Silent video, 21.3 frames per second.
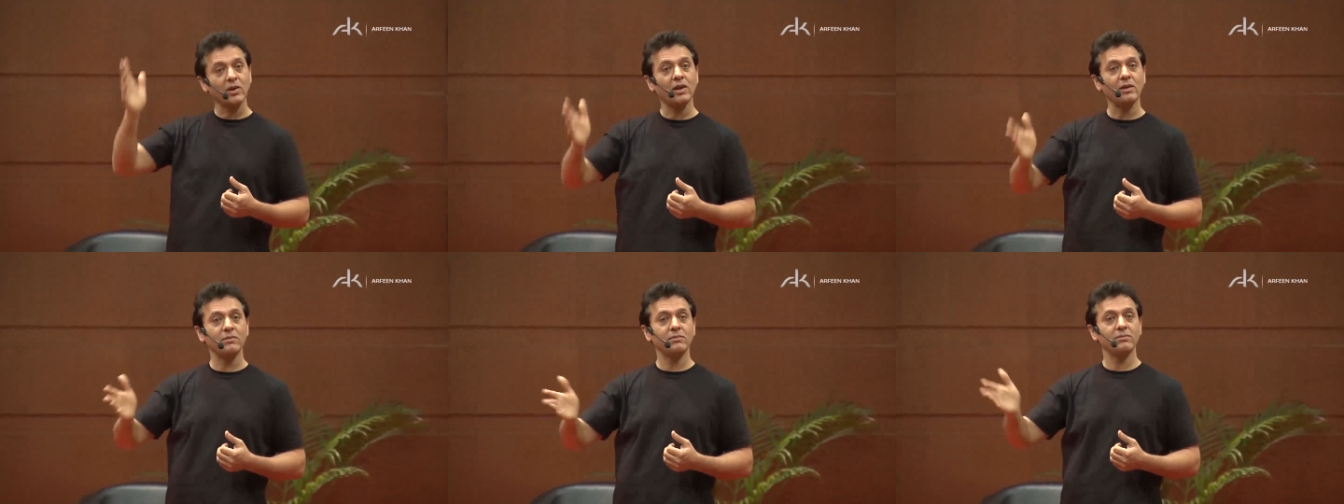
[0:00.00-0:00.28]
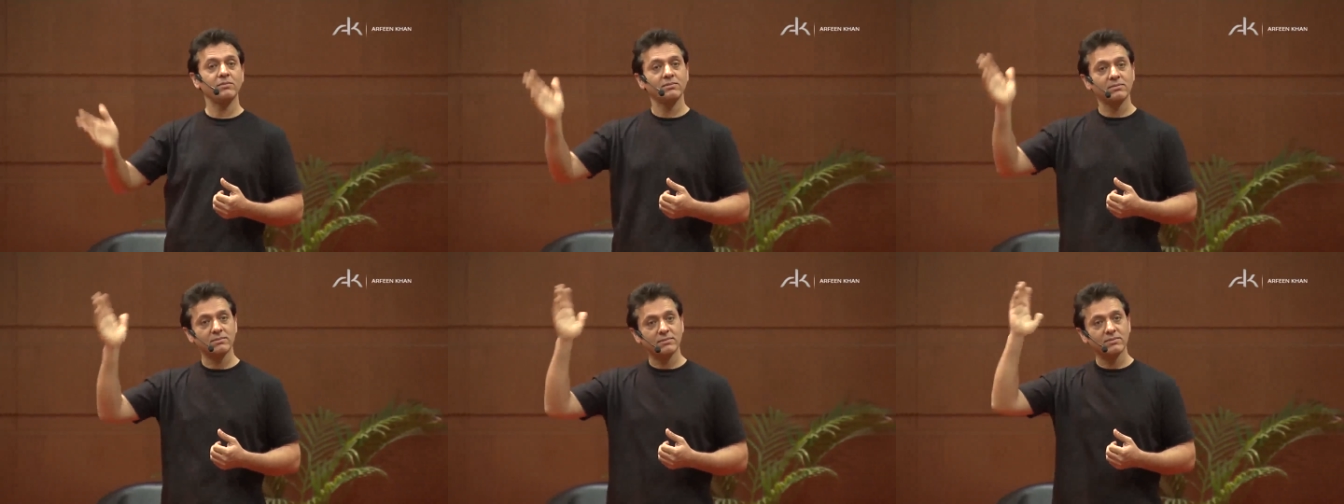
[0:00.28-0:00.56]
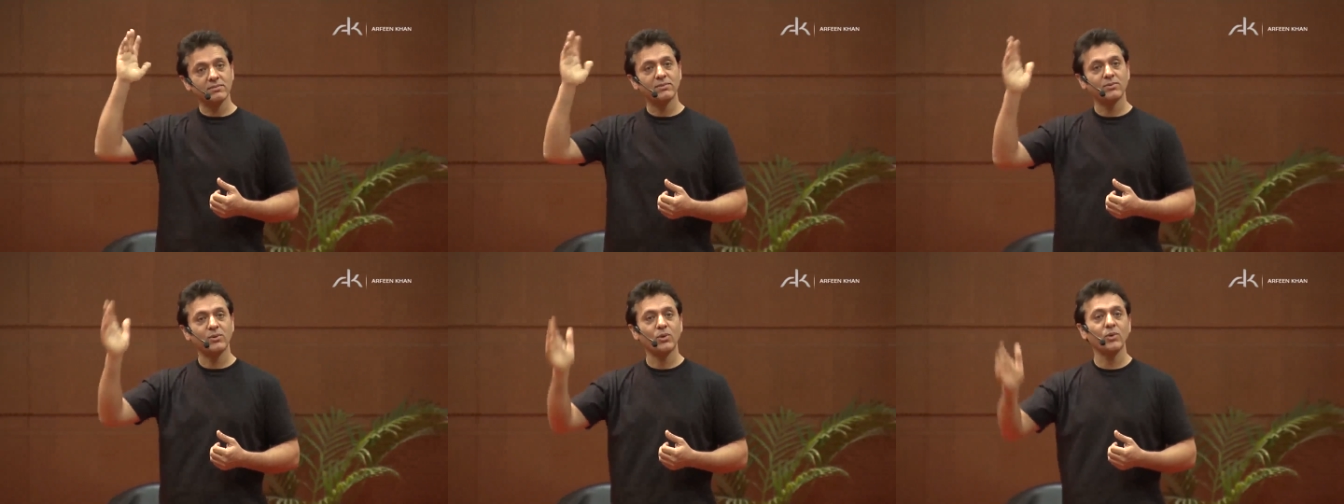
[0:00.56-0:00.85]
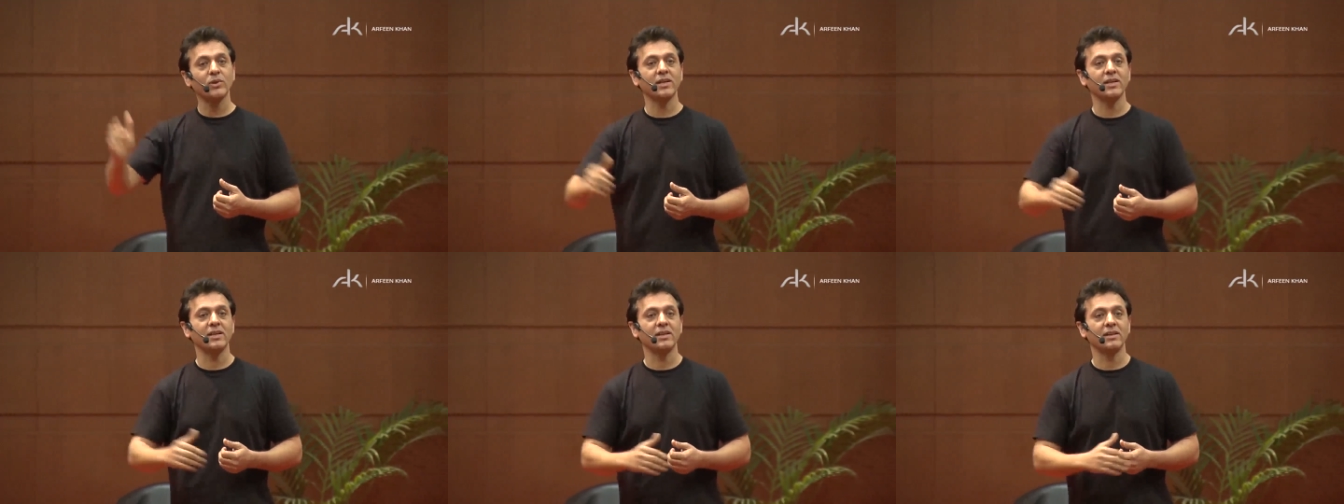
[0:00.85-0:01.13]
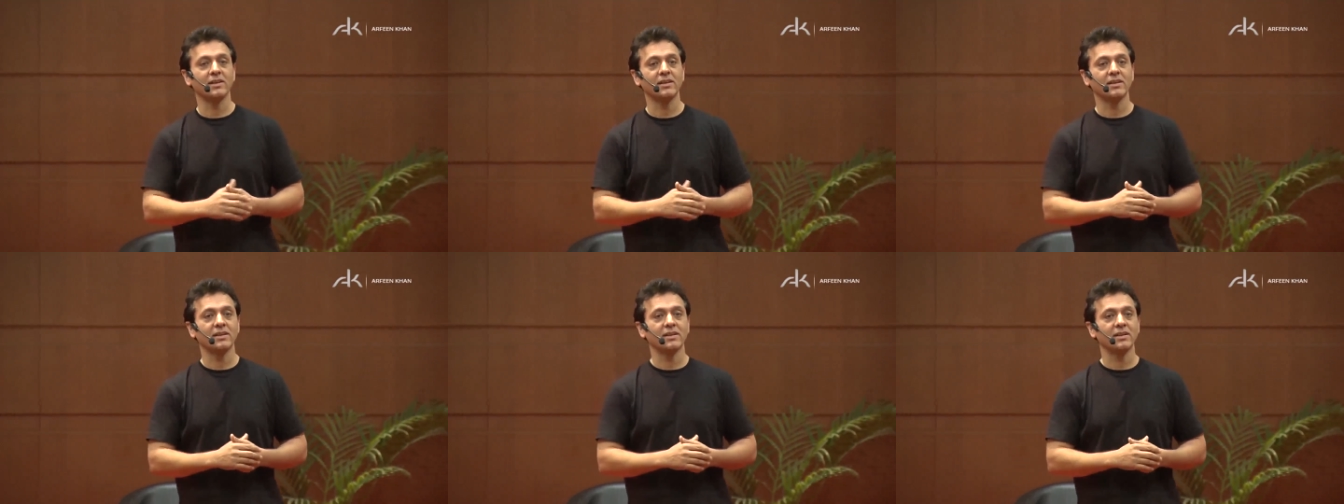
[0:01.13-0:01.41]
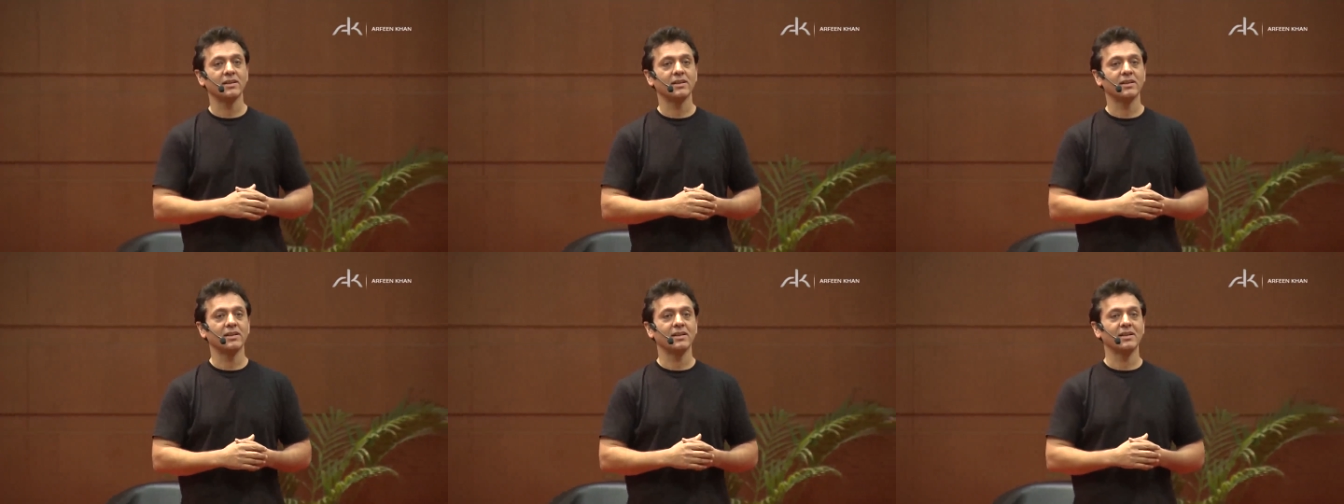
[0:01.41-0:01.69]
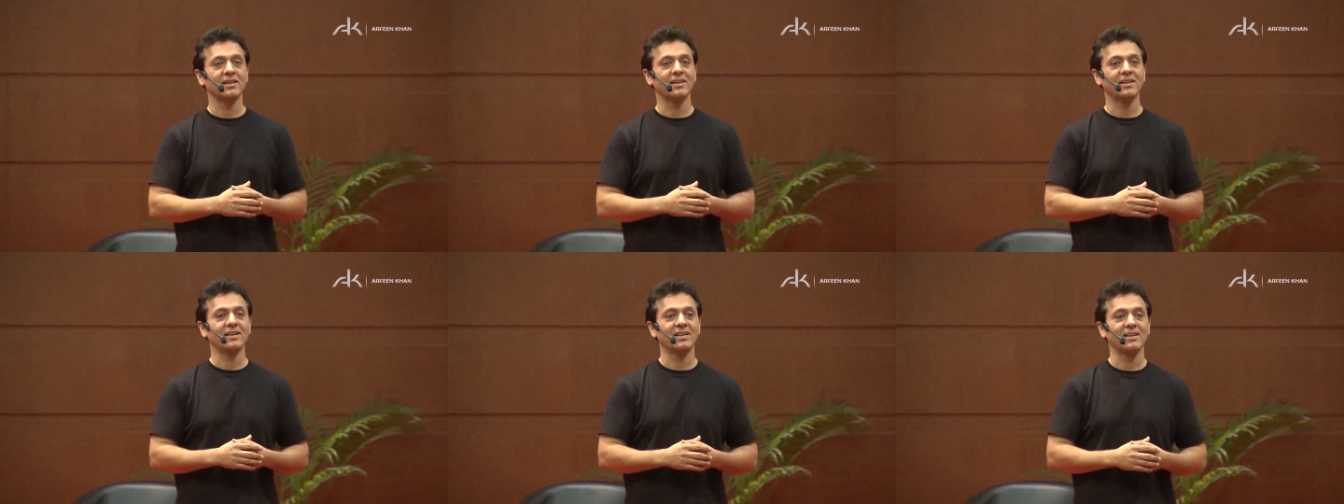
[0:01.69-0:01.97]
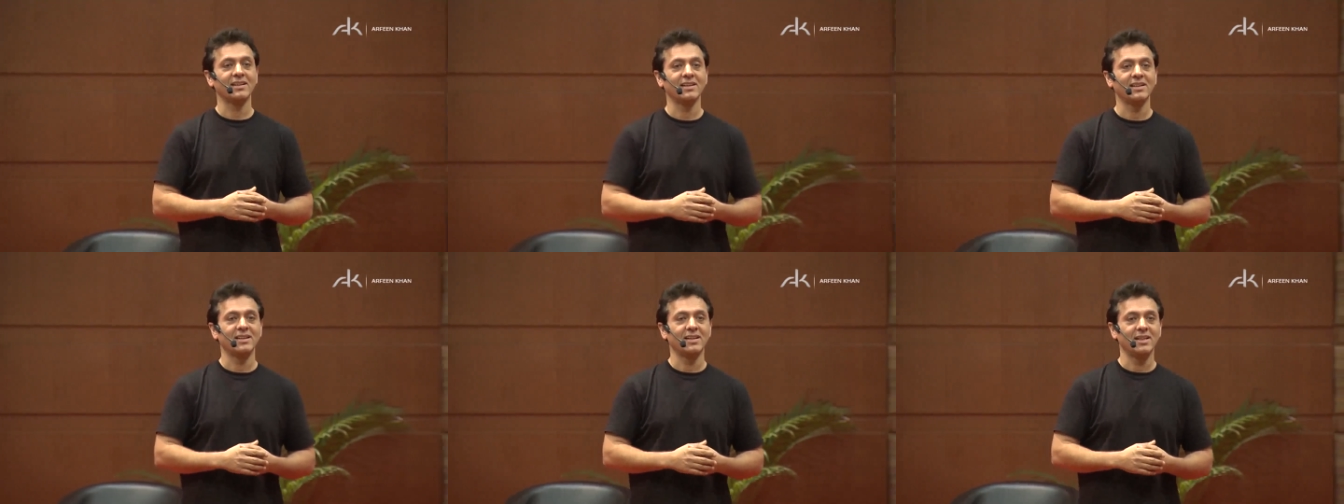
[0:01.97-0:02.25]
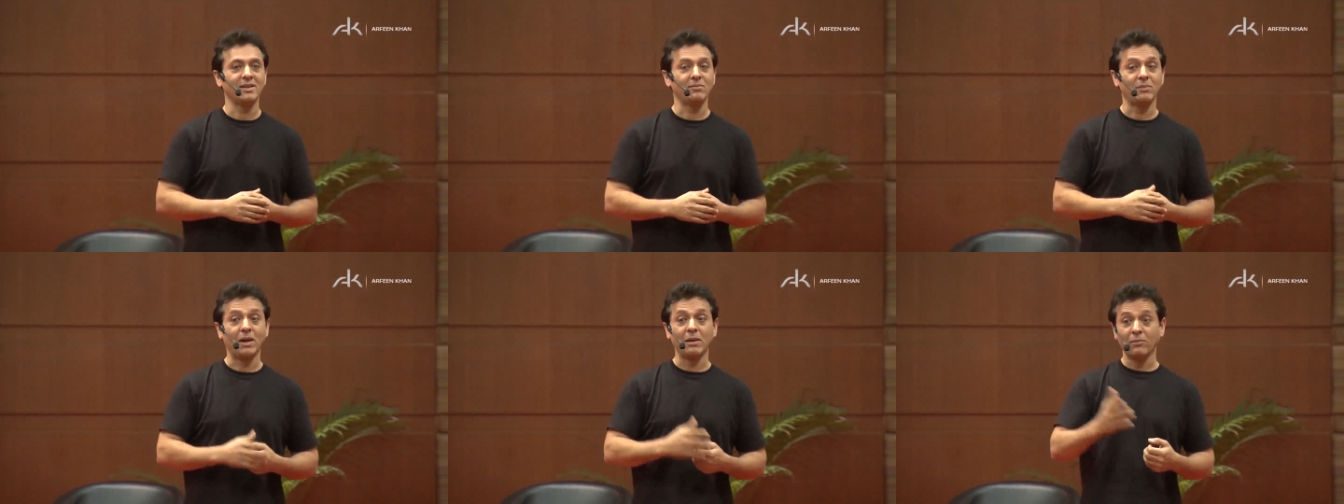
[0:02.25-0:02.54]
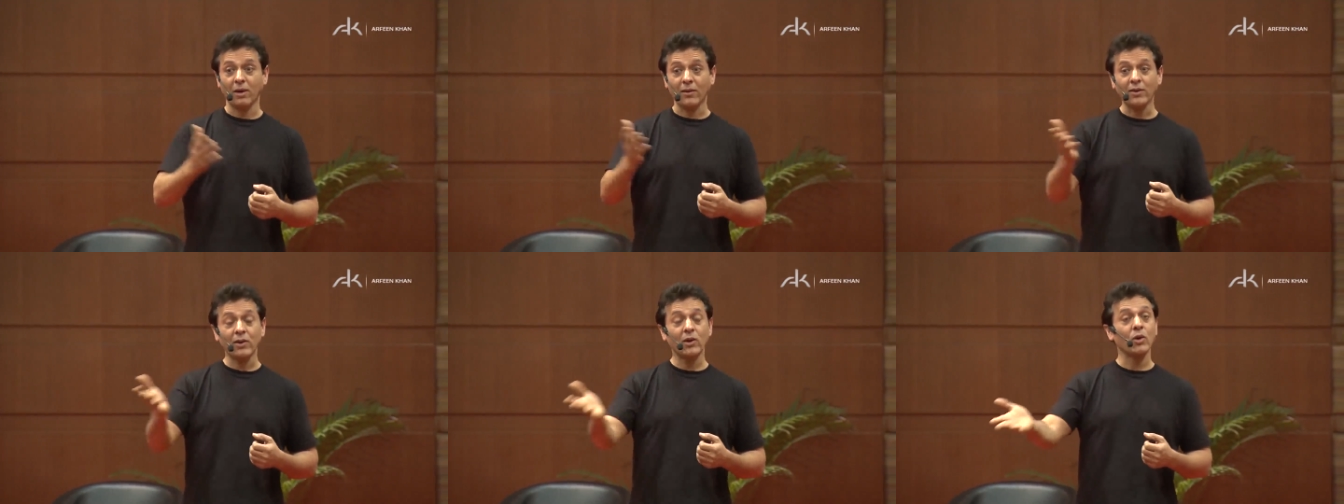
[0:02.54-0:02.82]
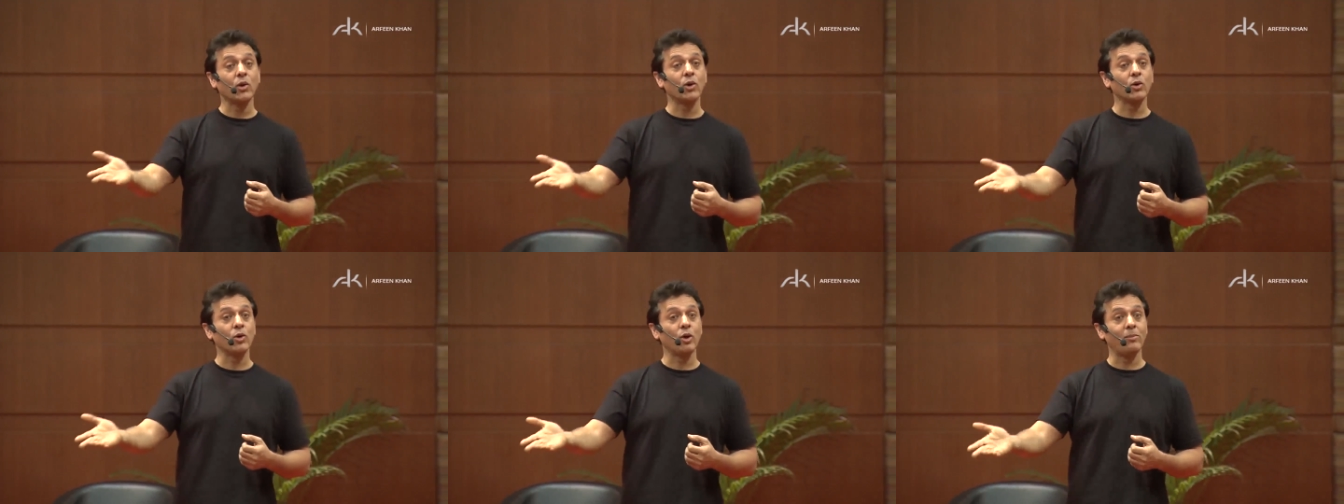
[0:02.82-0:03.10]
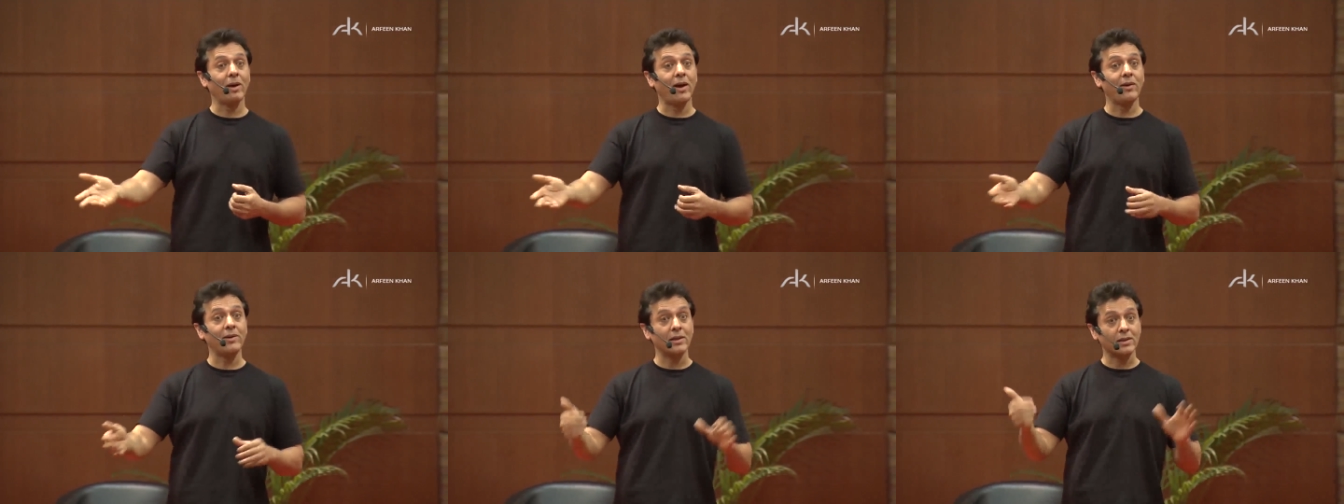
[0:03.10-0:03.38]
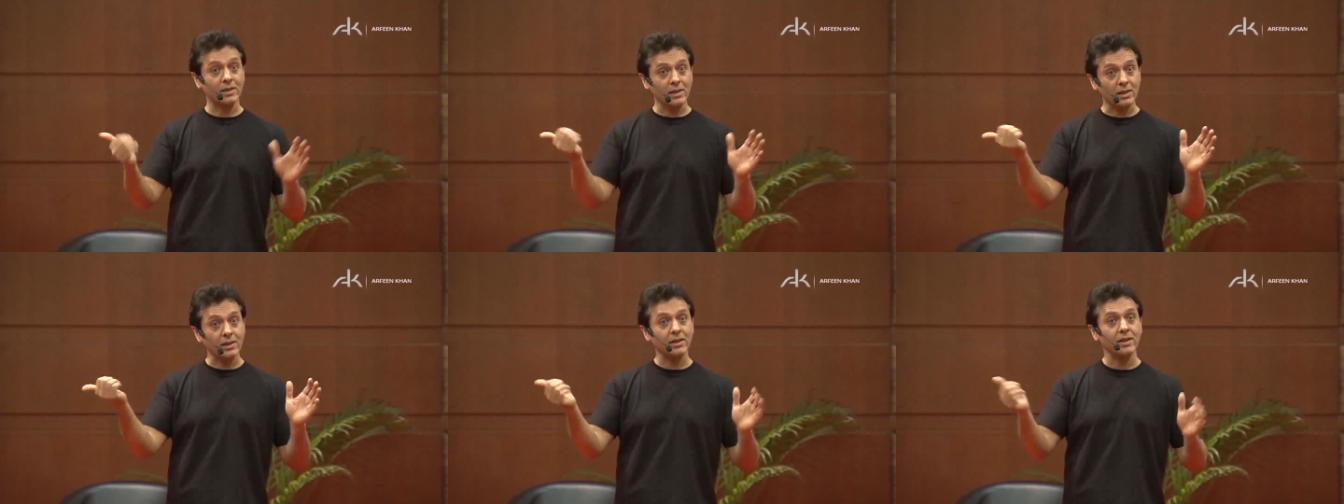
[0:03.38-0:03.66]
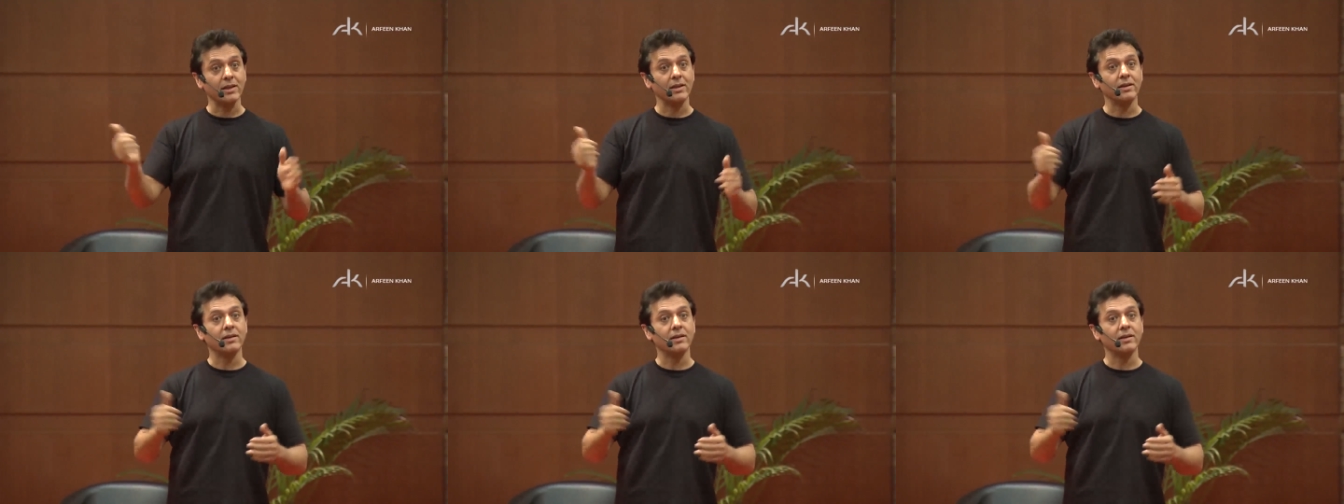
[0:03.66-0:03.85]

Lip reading: at 14. My mother-in-law got married at 16.